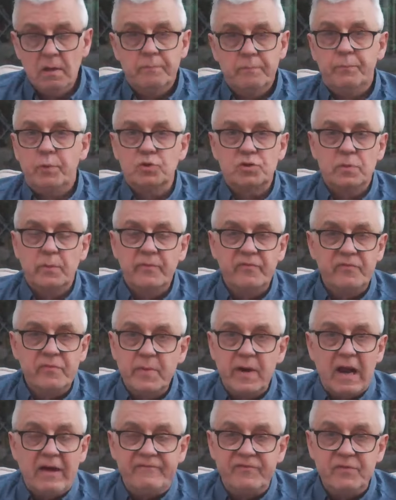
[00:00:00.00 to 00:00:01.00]
but some of them
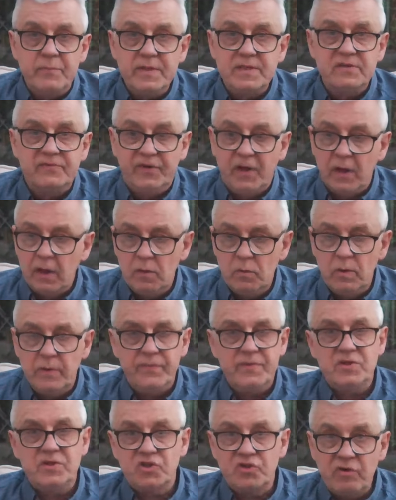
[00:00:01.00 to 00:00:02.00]
are hard for me to follow,
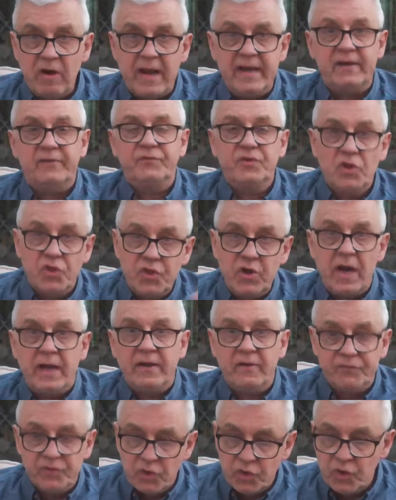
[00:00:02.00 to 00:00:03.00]
and there's thread after thread
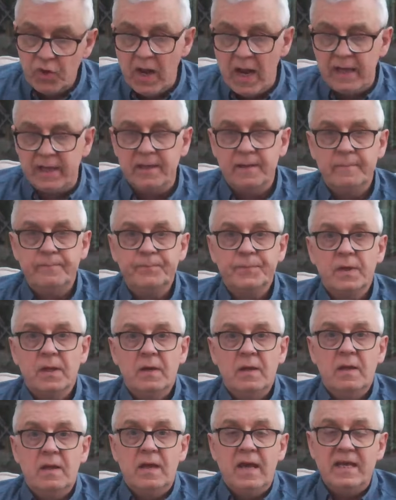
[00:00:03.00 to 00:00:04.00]
after thread.
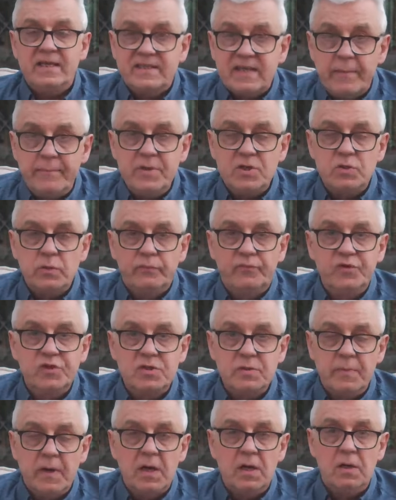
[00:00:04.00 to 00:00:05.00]
He sent me some for
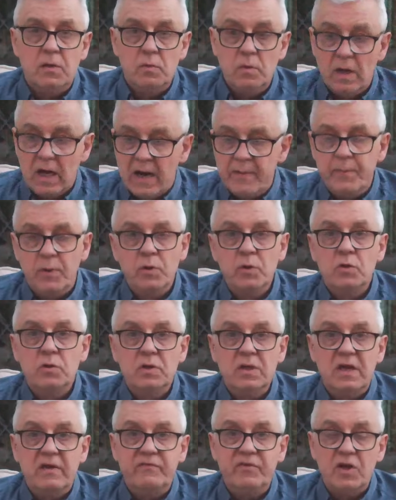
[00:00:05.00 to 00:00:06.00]
tomorrow. I'm only going
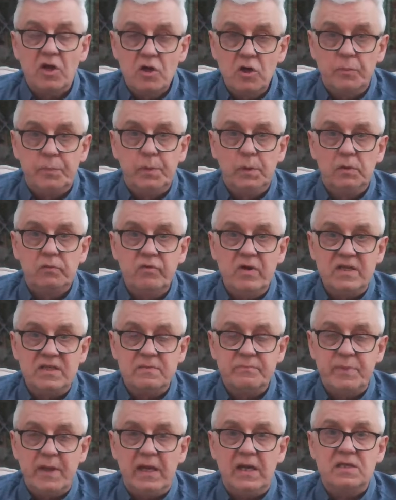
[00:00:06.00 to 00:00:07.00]
to give you a couple.
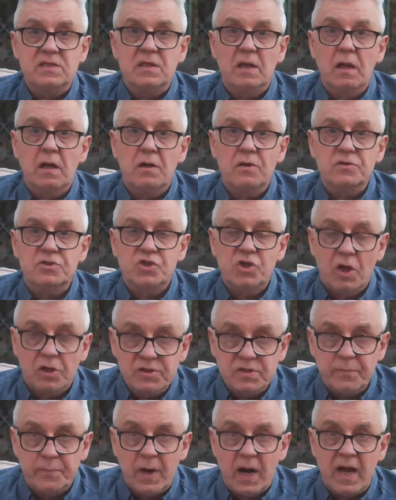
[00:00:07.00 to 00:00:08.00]
Reason being is a lot
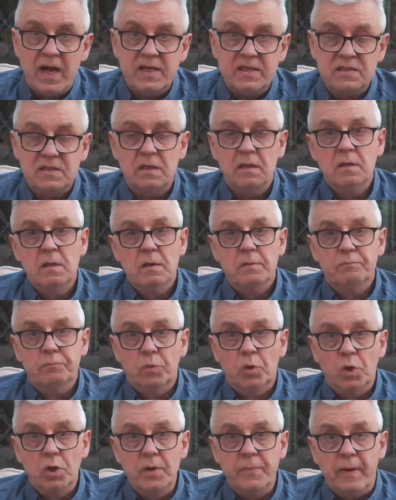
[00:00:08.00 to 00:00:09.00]
shorter priced.
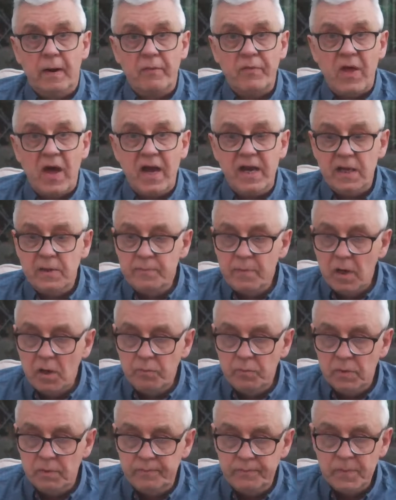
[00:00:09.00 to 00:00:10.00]
More about that in a
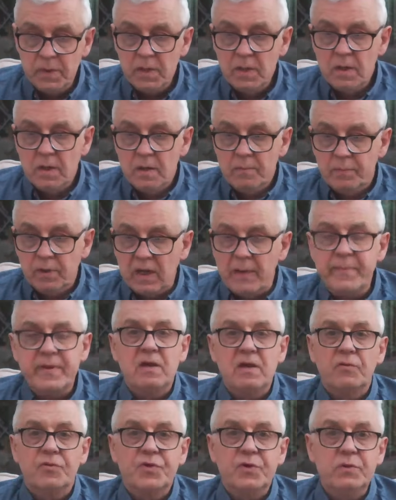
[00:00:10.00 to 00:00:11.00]
moment. But let me
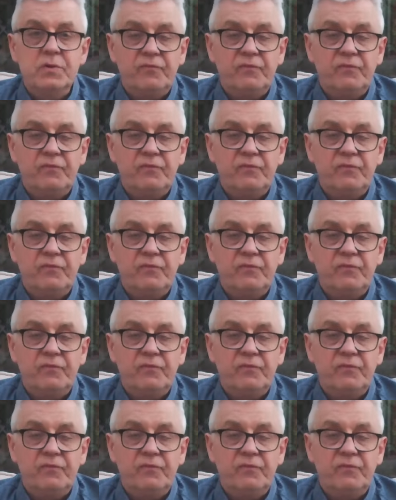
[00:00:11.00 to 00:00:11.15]
go through the